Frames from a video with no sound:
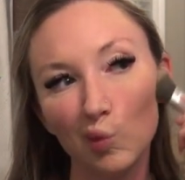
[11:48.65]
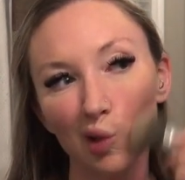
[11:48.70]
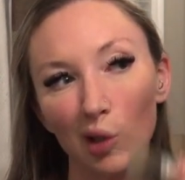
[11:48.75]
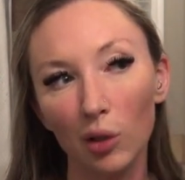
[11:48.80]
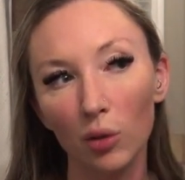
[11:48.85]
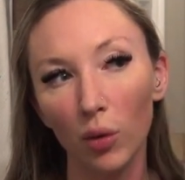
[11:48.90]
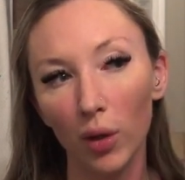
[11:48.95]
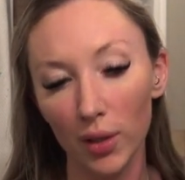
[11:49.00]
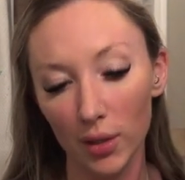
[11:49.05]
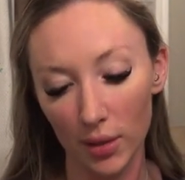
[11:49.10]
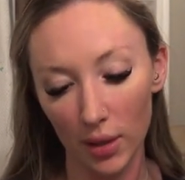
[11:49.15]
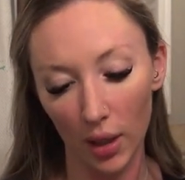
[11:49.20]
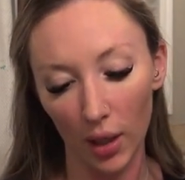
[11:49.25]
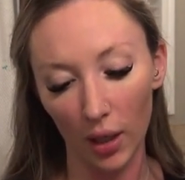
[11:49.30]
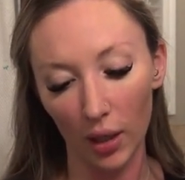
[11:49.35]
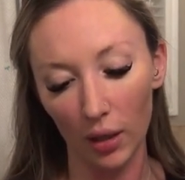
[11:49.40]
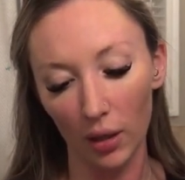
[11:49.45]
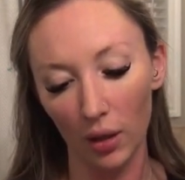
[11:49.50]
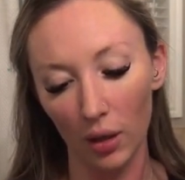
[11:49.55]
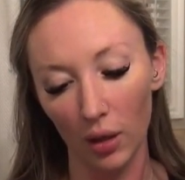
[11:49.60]
on one
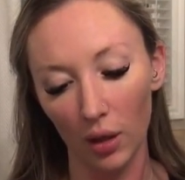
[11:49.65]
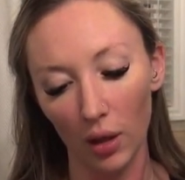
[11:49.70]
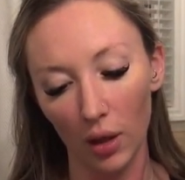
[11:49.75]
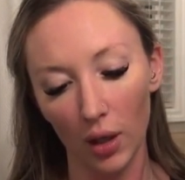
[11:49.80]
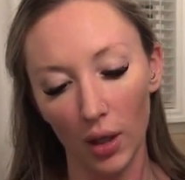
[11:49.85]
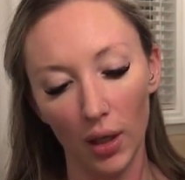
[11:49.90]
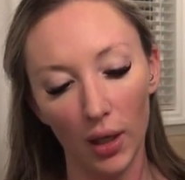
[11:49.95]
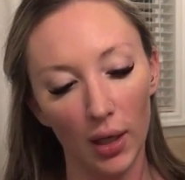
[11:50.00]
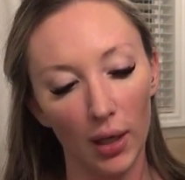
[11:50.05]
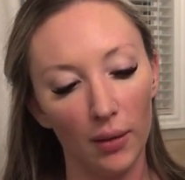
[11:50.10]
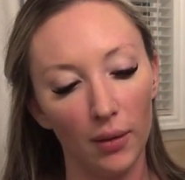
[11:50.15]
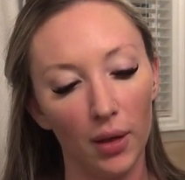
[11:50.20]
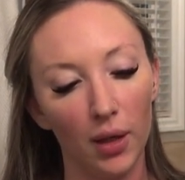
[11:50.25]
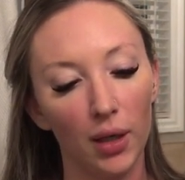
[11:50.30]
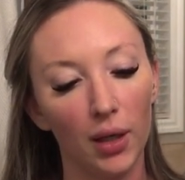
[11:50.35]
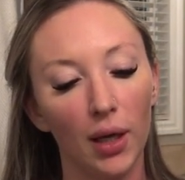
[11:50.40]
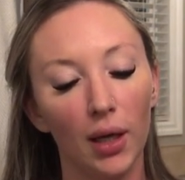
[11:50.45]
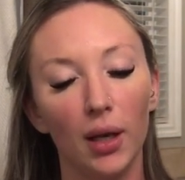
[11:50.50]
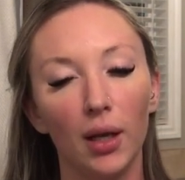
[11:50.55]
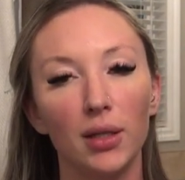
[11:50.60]
side and then
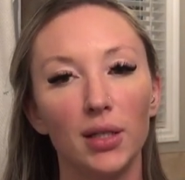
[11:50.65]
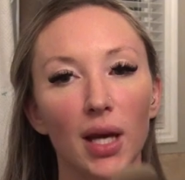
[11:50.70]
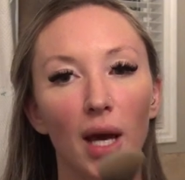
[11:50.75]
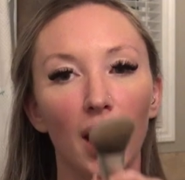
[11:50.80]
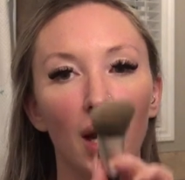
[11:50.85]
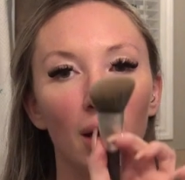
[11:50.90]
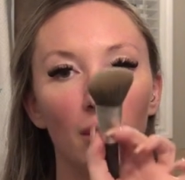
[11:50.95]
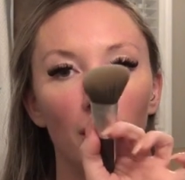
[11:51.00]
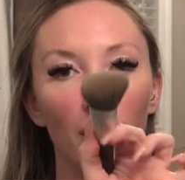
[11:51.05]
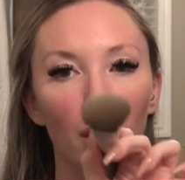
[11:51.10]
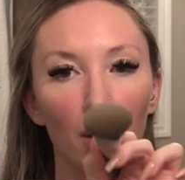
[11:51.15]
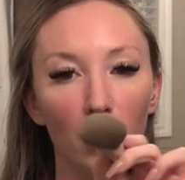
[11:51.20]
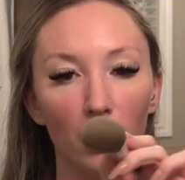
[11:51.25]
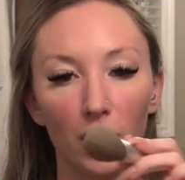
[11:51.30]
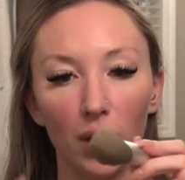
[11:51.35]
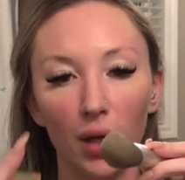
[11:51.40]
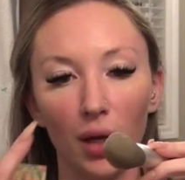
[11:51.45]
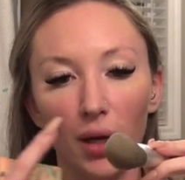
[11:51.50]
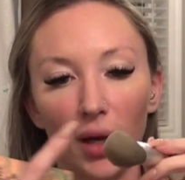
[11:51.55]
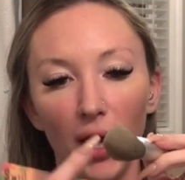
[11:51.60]
again I dab
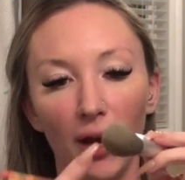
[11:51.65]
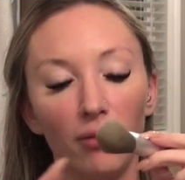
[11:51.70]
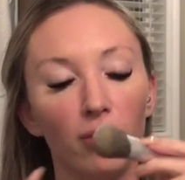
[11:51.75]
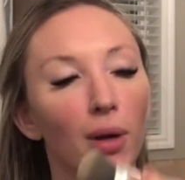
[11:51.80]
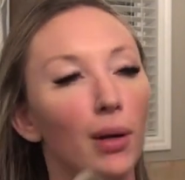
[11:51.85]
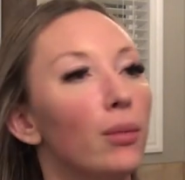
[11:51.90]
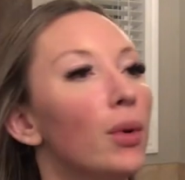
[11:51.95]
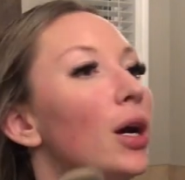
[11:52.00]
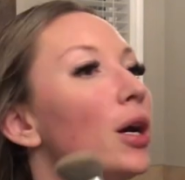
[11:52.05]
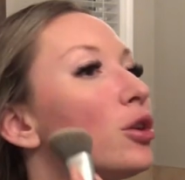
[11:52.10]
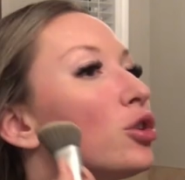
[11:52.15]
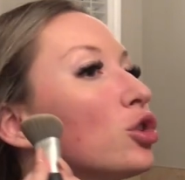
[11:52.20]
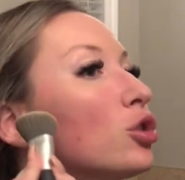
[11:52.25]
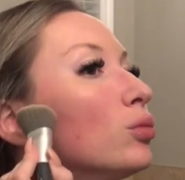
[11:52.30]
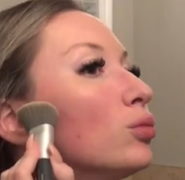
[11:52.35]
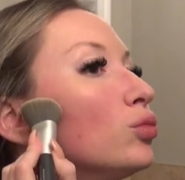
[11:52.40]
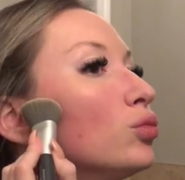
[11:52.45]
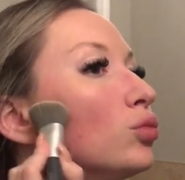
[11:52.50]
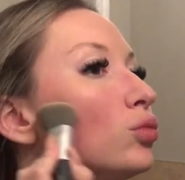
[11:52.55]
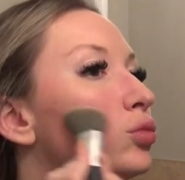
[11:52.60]
only on half my brush
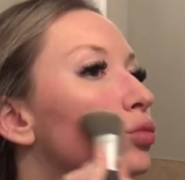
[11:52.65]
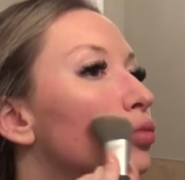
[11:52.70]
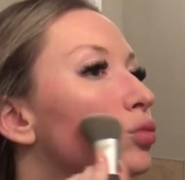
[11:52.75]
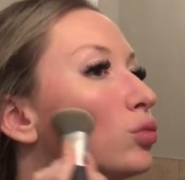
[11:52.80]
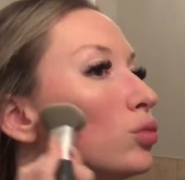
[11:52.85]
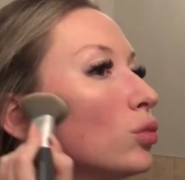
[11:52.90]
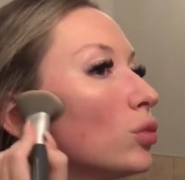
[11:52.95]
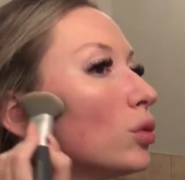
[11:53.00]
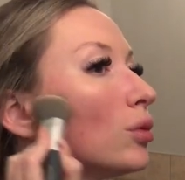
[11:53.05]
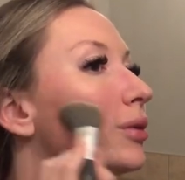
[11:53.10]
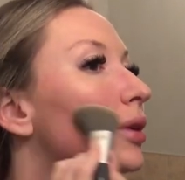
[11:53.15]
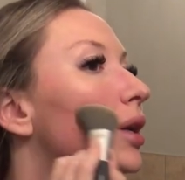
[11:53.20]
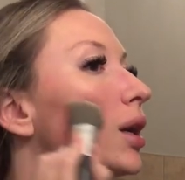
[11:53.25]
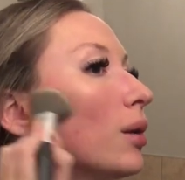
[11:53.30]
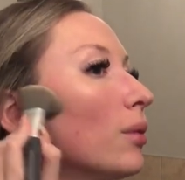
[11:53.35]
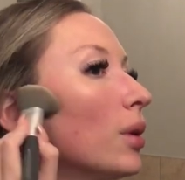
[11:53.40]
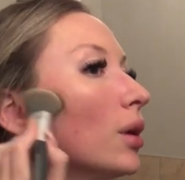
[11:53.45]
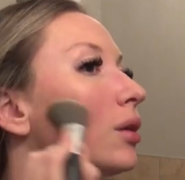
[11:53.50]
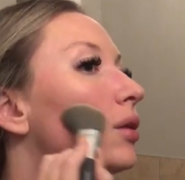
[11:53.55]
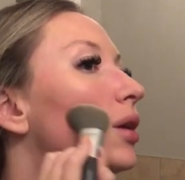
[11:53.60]
and I
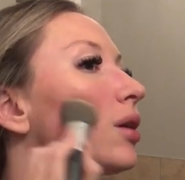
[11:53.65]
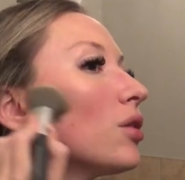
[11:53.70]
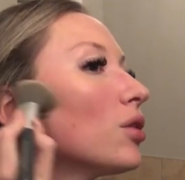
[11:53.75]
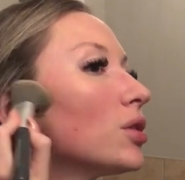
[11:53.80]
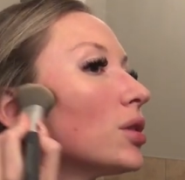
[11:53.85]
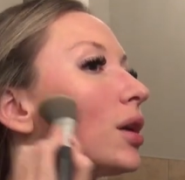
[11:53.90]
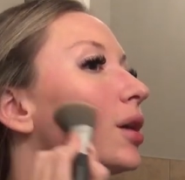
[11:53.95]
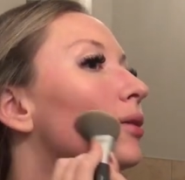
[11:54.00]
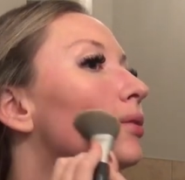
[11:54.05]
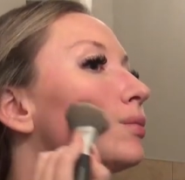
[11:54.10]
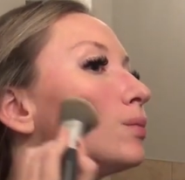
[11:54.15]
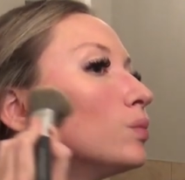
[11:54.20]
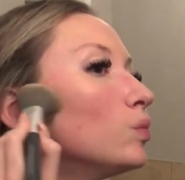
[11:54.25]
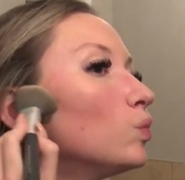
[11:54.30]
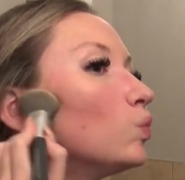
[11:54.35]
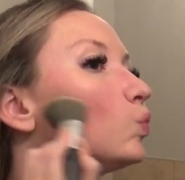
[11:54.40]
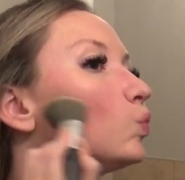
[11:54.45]
come in on the other side.